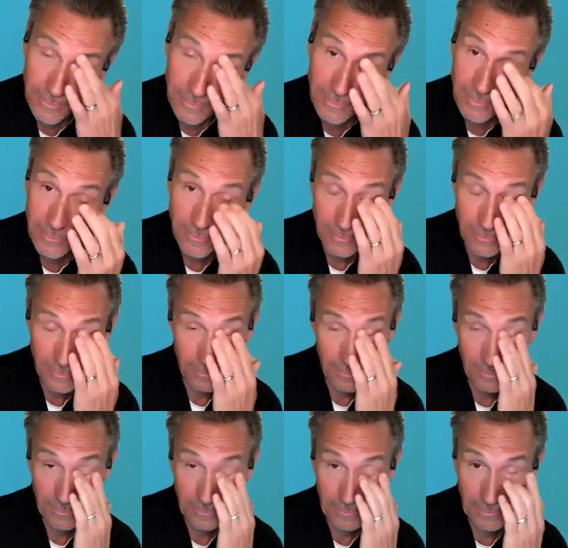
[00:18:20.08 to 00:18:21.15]

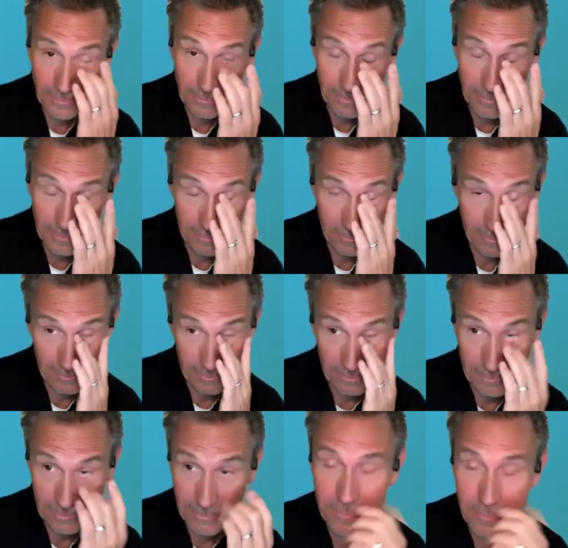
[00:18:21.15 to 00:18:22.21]

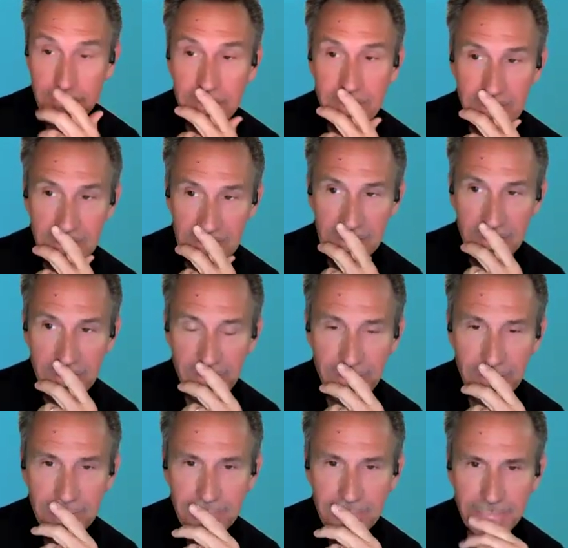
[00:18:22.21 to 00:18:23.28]

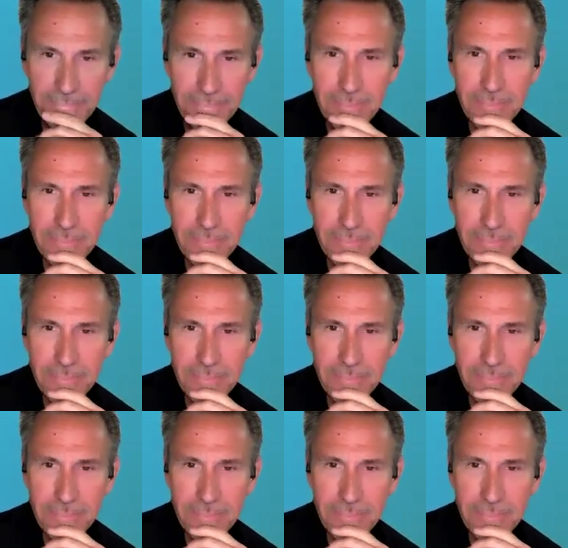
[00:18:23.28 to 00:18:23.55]
(not speaking)